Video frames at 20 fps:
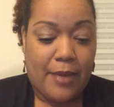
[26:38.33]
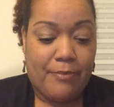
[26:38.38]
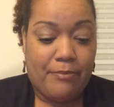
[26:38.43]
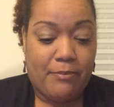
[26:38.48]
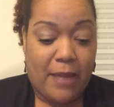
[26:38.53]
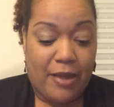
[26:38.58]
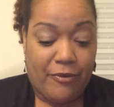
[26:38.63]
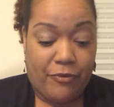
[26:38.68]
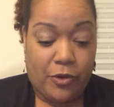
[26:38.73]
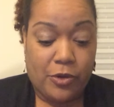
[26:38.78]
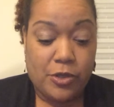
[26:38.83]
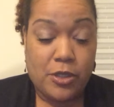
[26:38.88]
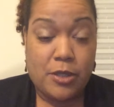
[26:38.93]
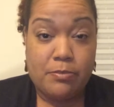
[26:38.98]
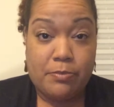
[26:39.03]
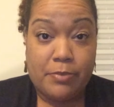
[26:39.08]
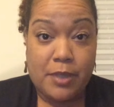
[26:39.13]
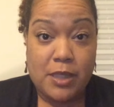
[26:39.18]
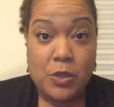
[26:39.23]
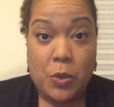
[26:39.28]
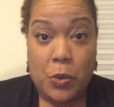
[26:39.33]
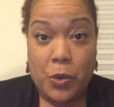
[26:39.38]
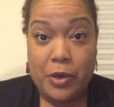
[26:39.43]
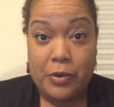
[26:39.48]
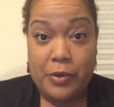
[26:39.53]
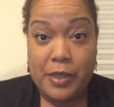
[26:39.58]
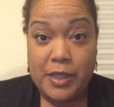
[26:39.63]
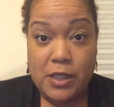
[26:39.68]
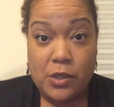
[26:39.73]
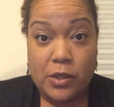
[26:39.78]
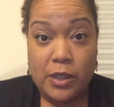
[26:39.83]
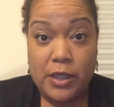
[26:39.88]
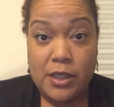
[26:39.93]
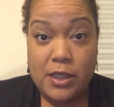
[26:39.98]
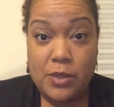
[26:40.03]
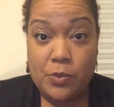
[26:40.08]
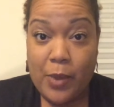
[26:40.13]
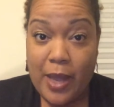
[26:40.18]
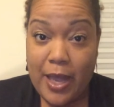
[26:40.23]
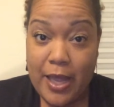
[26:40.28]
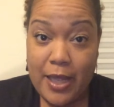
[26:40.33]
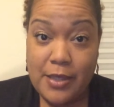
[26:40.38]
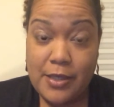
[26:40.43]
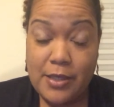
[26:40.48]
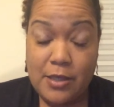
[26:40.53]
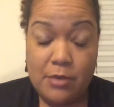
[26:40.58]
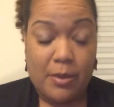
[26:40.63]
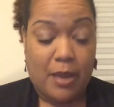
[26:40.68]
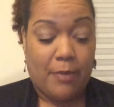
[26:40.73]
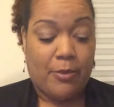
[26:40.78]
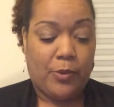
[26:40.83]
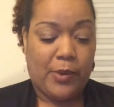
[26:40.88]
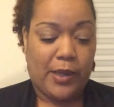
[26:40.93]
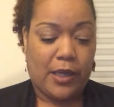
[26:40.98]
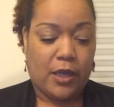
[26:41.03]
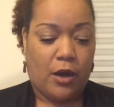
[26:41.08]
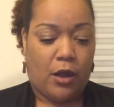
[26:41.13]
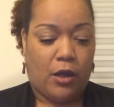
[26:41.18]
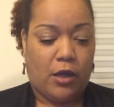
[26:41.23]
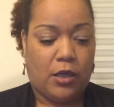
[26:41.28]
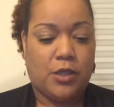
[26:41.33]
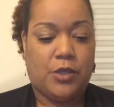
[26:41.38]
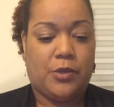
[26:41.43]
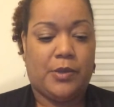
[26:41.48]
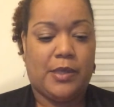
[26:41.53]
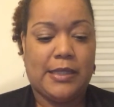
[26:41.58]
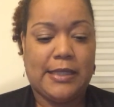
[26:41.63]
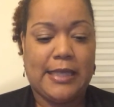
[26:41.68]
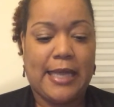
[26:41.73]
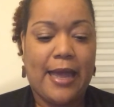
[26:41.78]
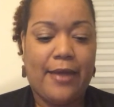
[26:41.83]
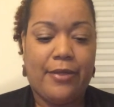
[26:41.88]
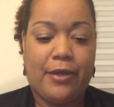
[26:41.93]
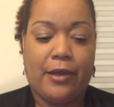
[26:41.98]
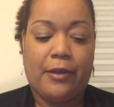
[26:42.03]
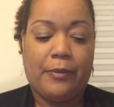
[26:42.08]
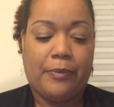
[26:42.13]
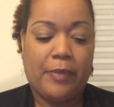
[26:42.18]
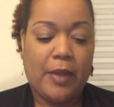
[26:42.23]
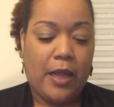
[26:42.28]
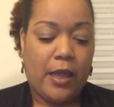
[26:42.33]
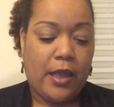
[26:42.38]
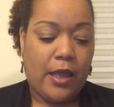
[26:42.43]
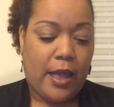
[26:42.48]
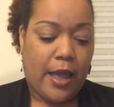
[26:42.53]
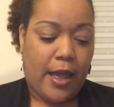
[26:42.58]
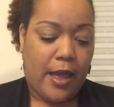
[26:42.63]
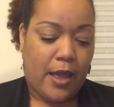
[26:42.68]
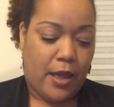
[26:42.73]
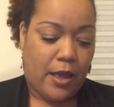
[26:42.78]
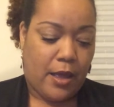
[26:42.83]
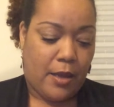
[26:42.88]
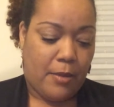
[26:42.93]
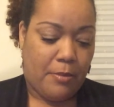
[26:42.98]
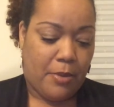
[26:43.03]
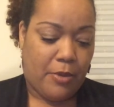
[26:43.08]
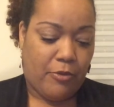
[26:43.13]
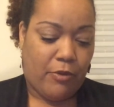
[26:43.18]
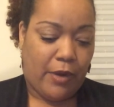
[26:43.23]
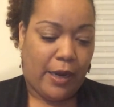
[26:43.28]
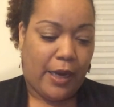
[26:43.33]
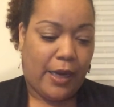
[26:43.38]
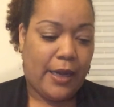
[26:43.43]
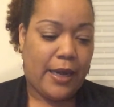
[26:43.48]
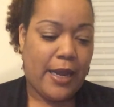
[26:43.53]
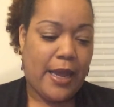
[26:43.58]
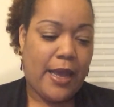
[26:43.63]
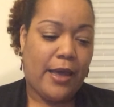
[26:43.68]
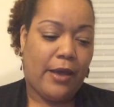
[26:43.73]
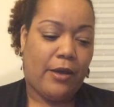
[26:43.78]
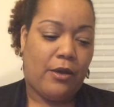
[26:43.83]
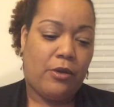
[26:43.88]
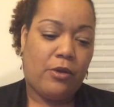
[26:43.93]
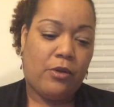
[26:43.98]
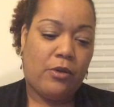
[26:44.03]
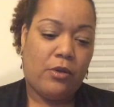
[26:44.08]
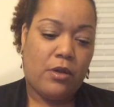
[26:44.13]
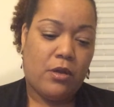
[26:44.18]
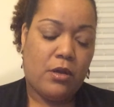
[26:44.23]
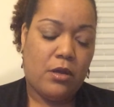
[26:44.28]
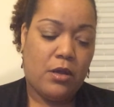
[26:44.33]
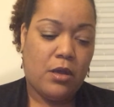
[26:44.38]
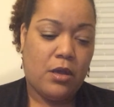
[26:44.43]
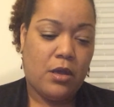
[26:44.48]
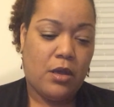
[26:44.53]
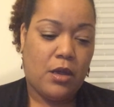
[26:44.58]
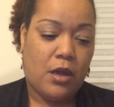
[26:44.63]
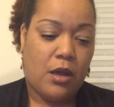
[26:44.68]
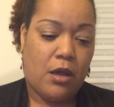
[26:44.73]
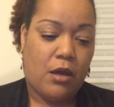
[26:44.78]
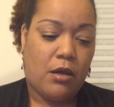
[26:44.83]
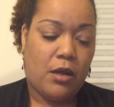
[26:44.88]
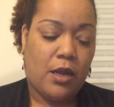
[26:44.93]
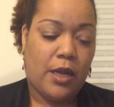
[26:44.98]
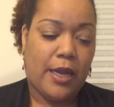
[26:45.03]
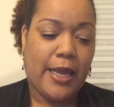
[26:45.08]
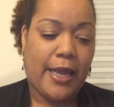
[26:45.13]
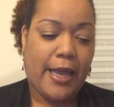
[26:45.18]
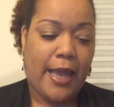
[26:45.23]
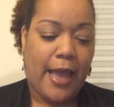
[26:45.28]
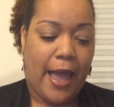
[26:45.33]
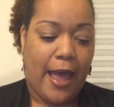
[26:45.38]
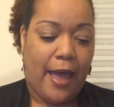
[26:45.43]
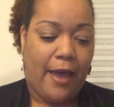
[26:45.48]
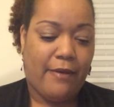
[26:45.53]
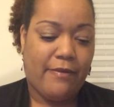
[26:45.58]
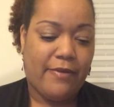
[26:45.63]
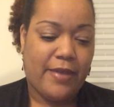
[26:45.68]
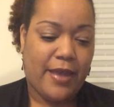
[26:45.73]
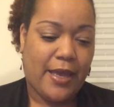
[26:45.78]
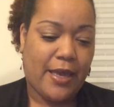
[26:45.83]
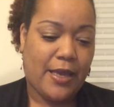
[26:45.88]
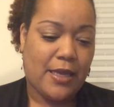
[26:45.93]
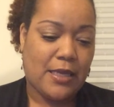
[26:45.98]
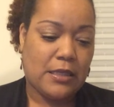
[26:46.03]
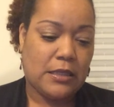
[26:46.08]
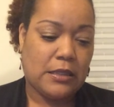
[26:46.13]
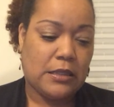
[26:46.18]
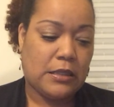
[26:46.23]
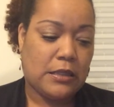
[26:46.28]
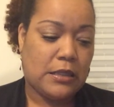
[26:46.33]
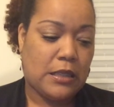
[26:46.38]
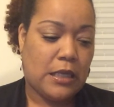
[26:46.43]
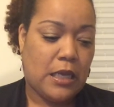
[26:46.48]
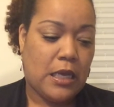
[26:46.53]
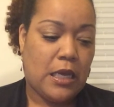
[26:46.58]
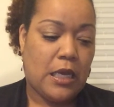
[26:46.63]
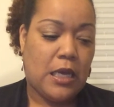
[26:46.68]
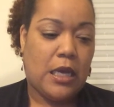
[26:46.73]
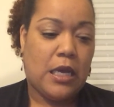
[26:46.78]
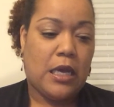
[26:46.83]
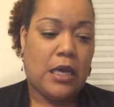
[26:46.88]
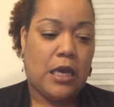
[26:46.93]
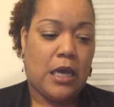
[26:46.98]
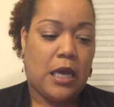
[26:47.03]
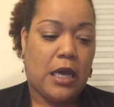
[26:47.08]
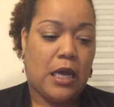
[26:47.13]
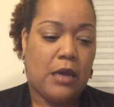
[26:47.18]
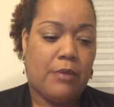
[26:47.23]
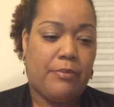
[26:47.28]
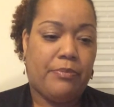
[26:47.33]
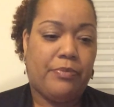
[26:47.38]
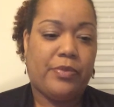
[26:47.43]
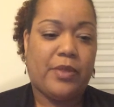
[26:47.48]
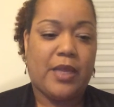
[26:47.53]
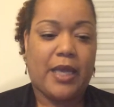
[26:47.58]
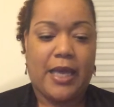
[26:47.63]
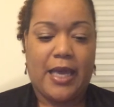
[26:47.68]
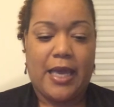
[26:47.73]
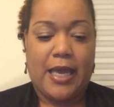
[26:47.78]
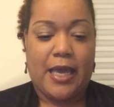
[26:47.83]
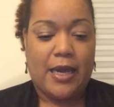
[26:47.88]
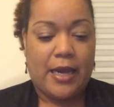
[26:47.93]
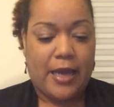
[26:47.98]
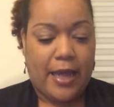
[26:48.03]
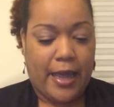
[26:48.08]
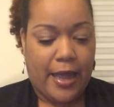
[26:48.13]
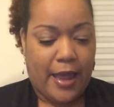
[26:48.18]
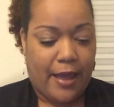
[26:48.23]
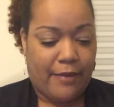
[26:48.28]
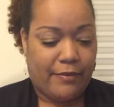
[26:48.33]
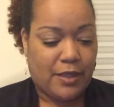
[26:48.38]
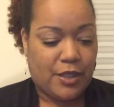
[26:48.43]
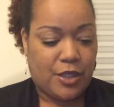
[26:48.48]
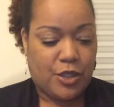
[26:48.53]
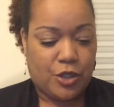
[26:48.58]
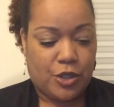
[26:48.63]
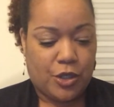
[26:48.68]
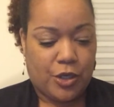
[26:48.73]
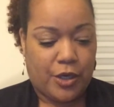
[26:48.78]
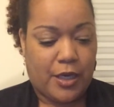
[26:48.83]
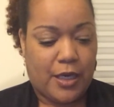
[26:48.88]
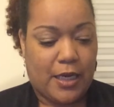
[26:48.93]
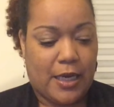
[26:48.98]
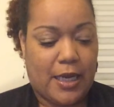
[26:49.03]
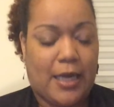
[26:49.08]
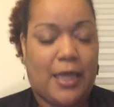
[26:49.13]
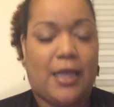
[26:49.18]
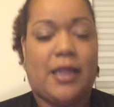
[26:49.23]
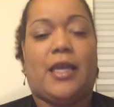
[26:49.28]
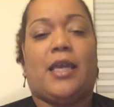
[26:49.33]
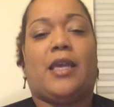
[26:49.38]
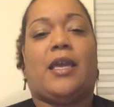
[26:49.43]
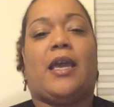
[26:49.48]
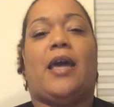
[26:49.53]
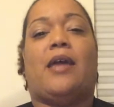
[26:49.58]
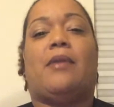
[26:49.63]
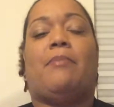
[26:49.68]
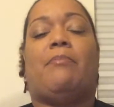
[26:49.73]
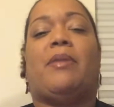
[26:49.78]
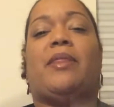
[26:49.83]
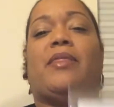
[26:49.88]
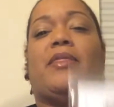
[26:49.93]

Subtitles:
my first biscornu is on its way, so maybe we could all do it together. But right now, all I have is the kit. I haven't started anything yet, but